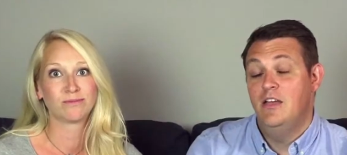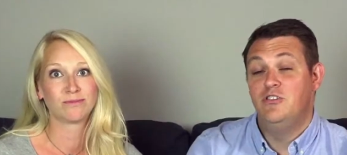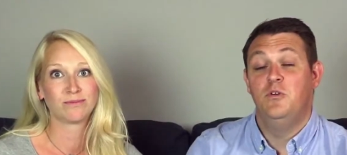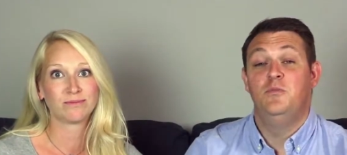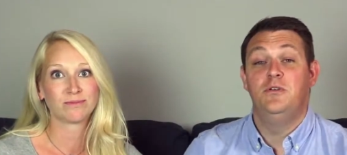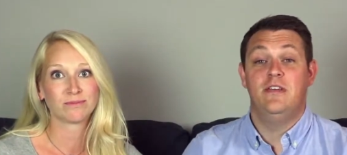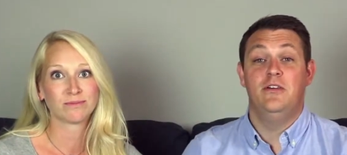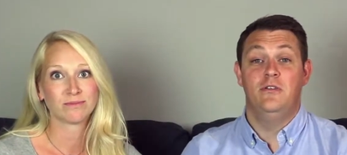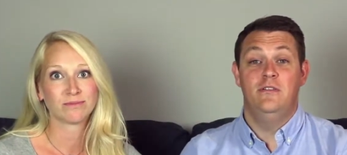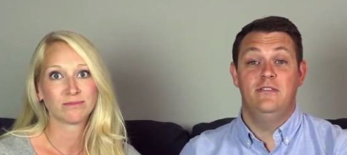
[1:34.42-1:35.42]
Speaker 1: And so we put
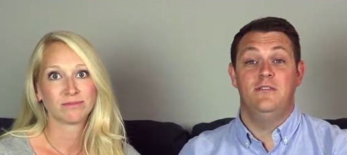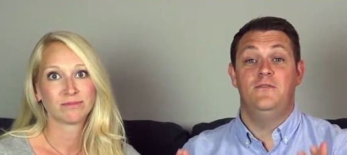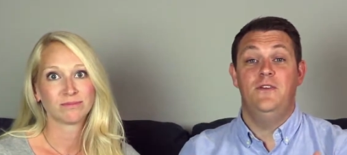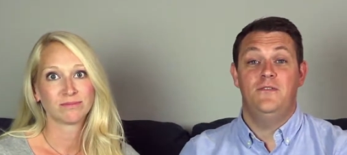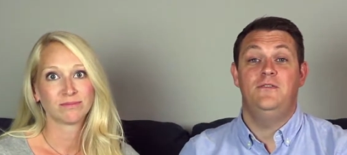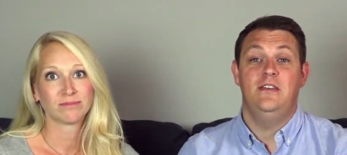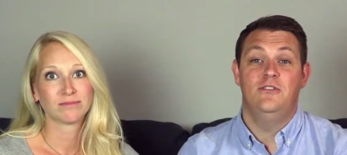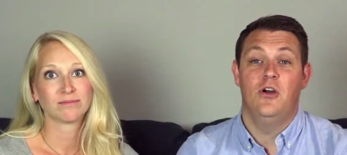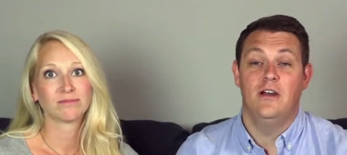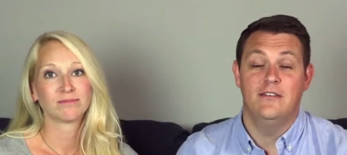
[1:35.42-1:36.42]
together a list of 15
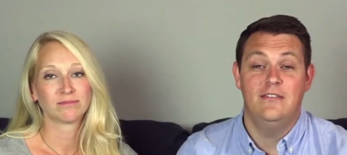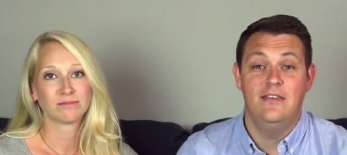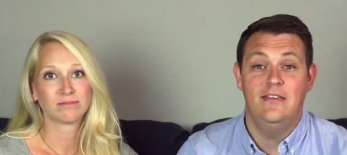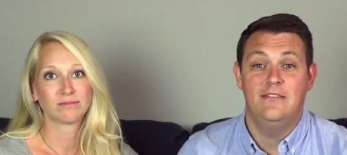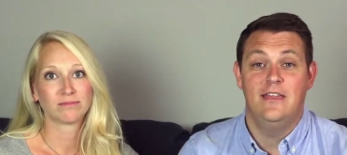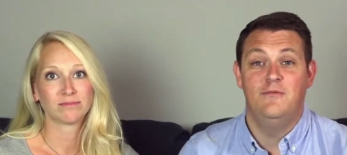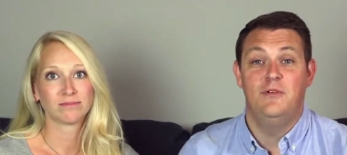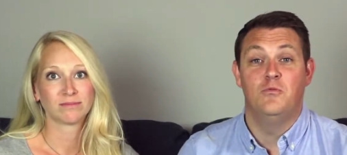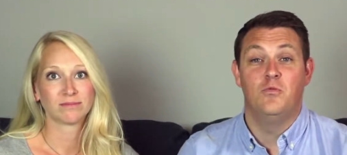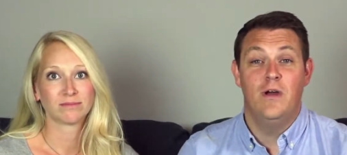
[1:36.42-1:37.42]
target cities that have
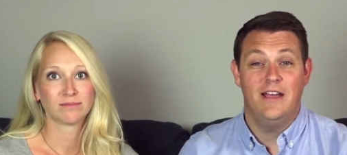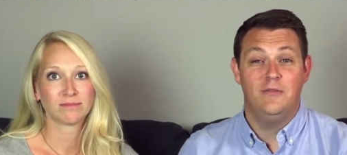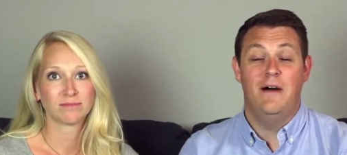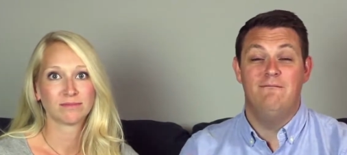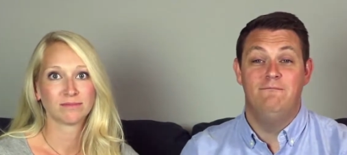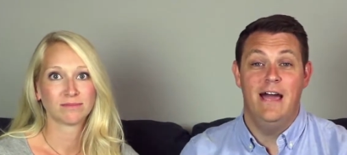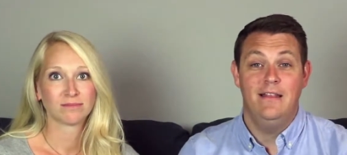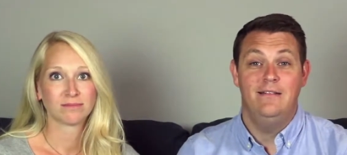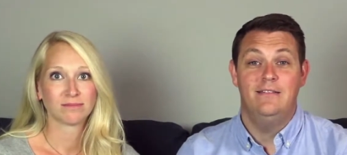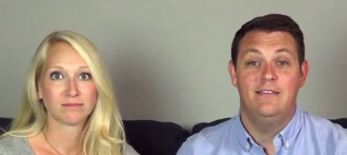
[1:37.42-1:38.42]
been wrecked by
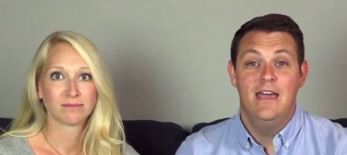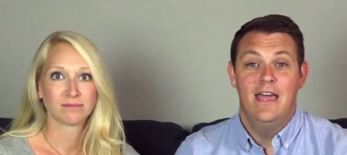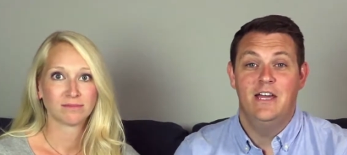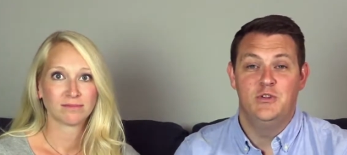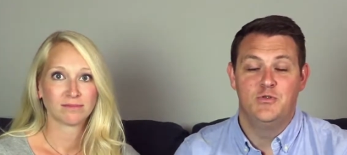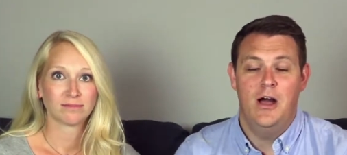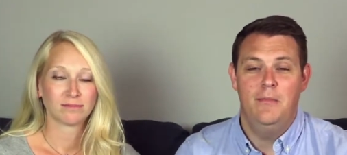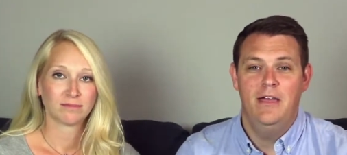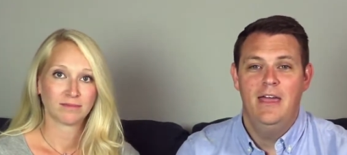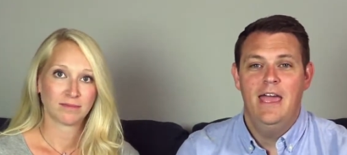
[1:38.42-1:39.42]
violence and
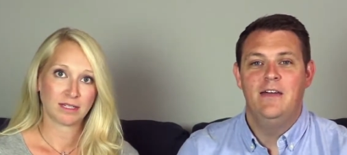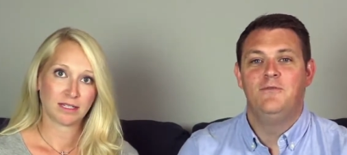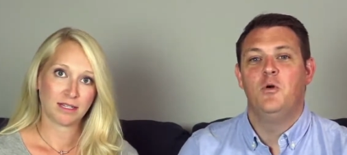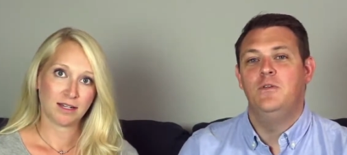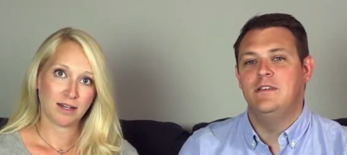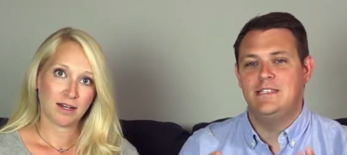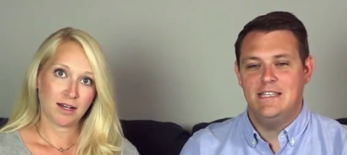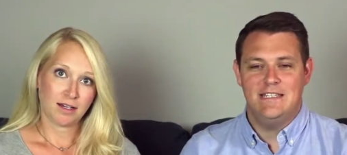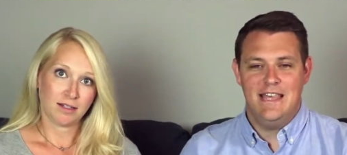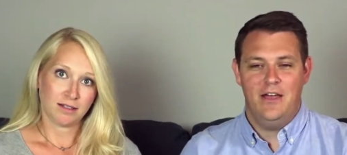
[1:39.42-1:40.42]
trauma, and for only
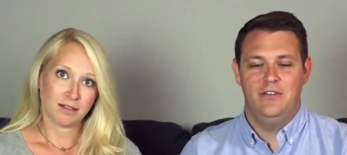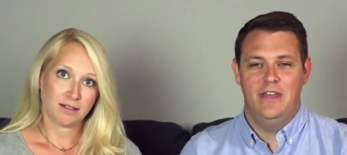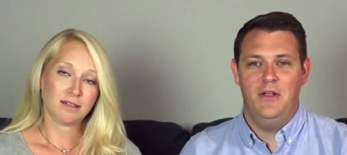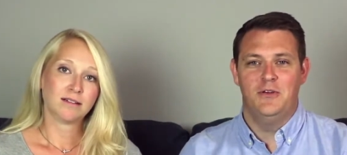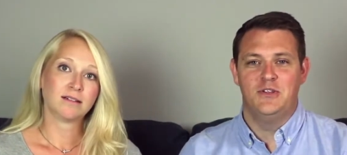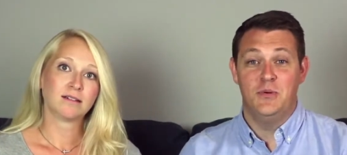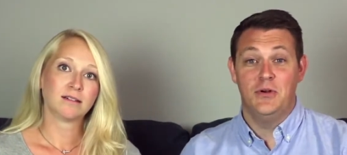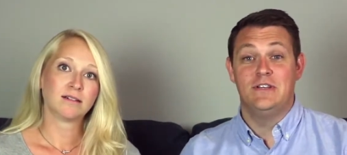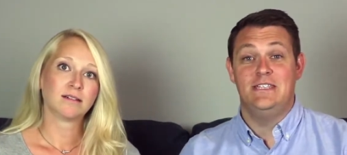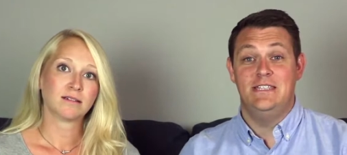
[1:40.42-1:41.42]
$6,000
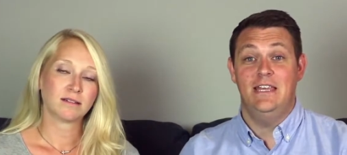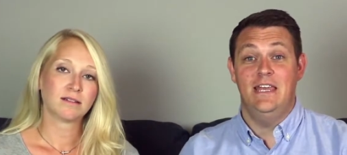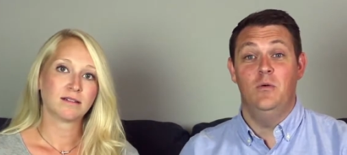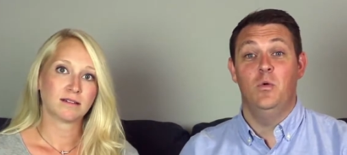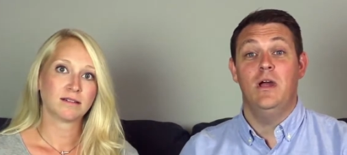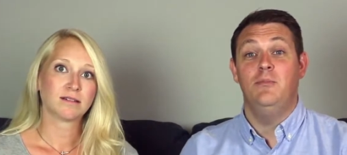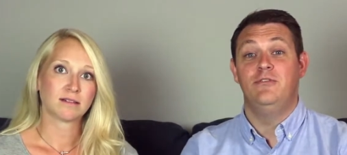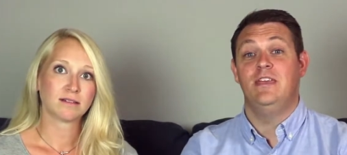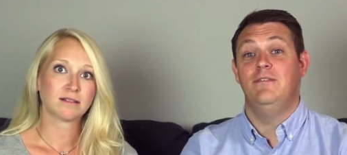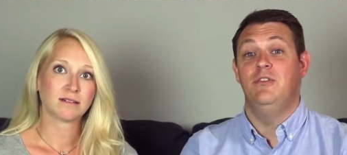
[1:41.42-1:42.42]
per city, we're able
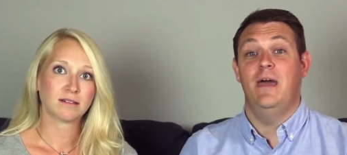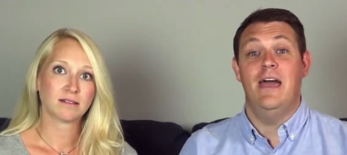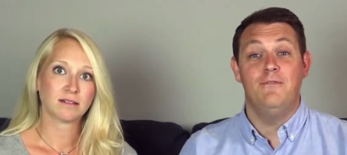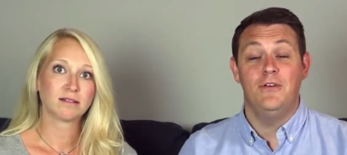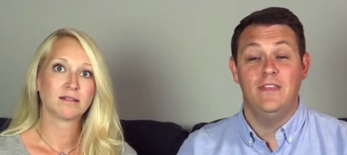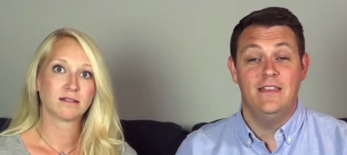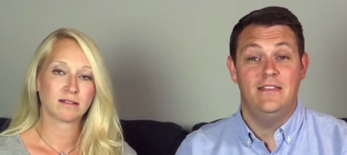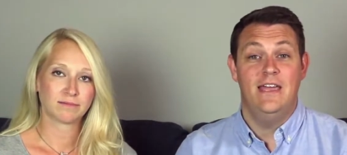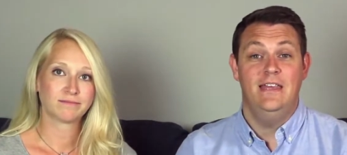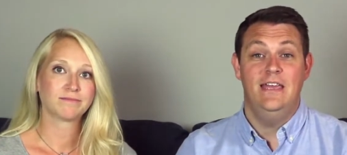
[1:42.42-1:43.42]
to give them everything
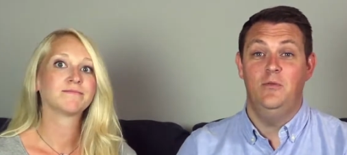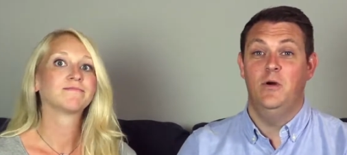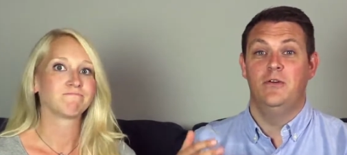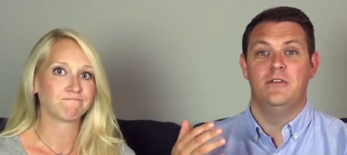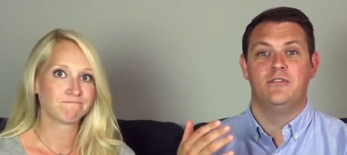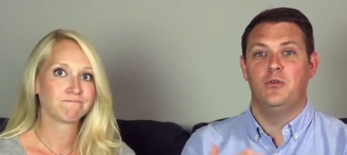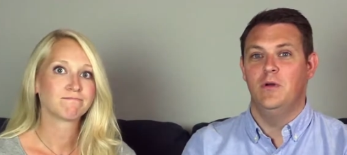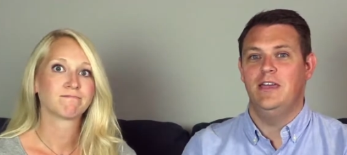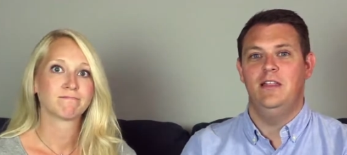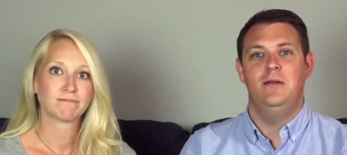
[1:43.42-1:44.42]
that they need, whether it's
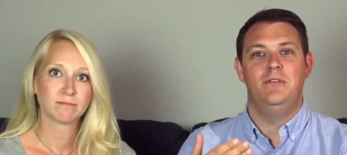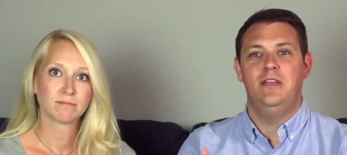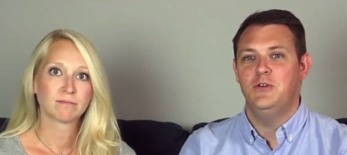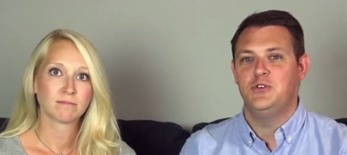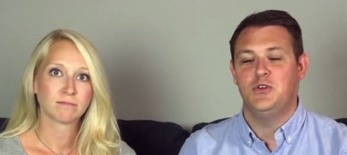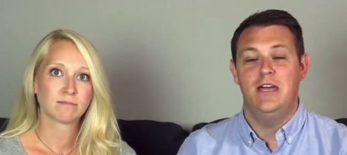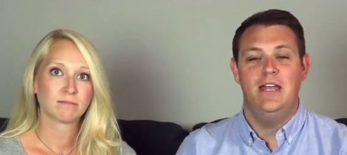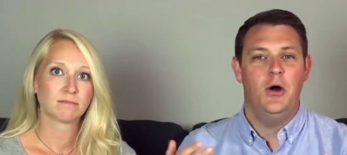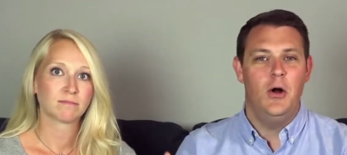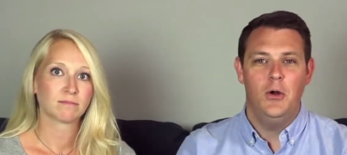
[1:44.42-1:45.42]
curriculum, leader
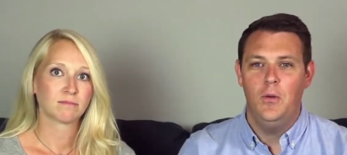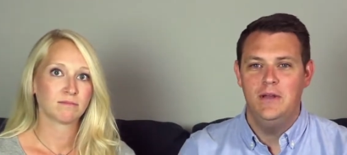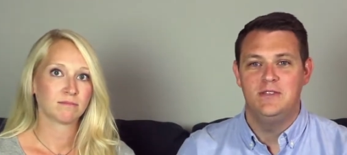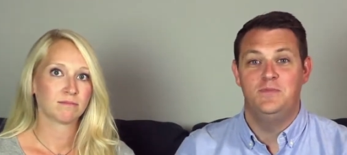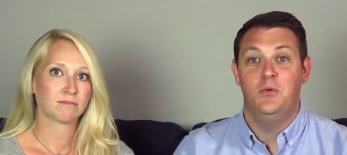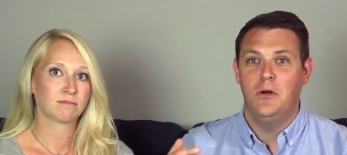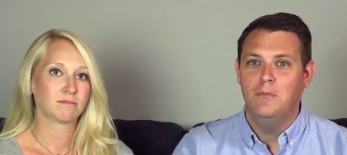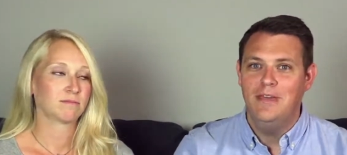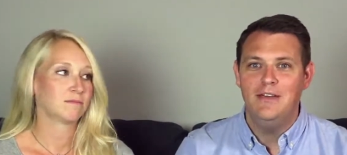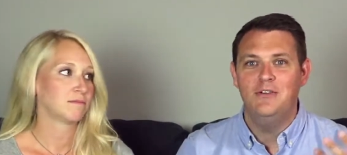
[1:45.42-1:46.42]
training, ongoing support,
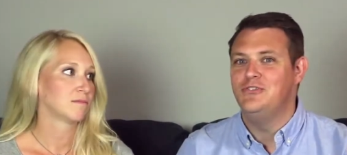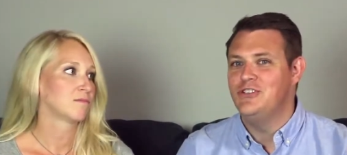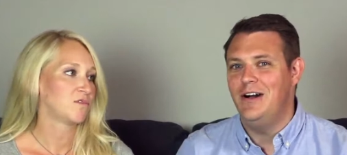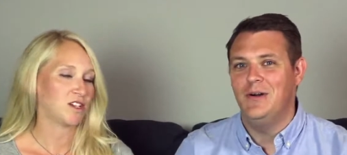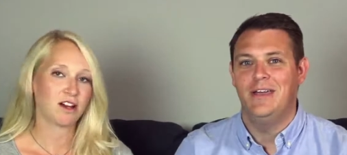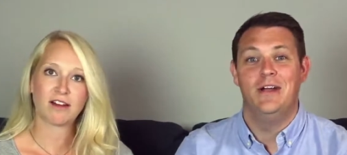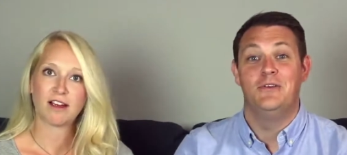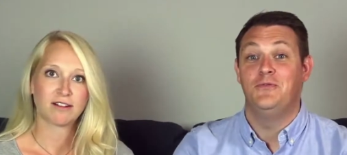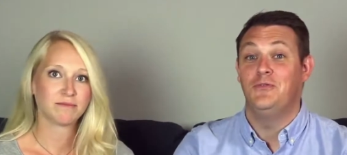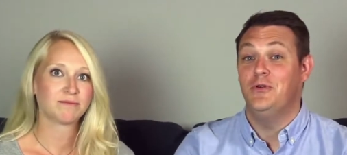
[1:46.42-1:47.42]
meals,
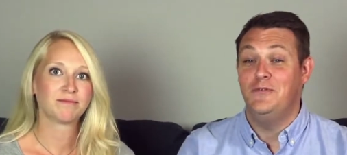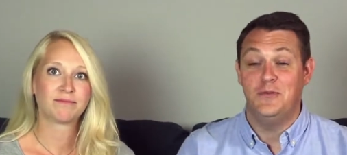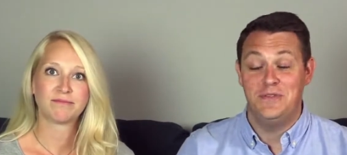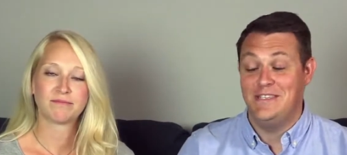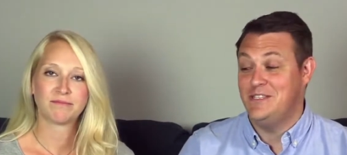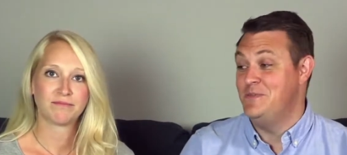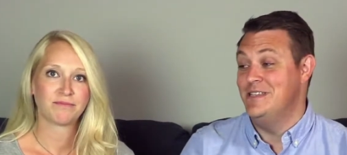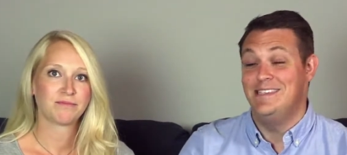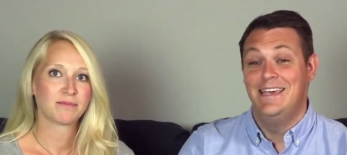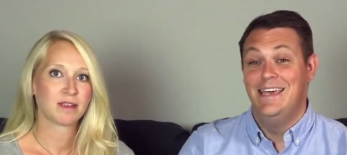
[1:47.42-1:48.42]
childcare, free for participants,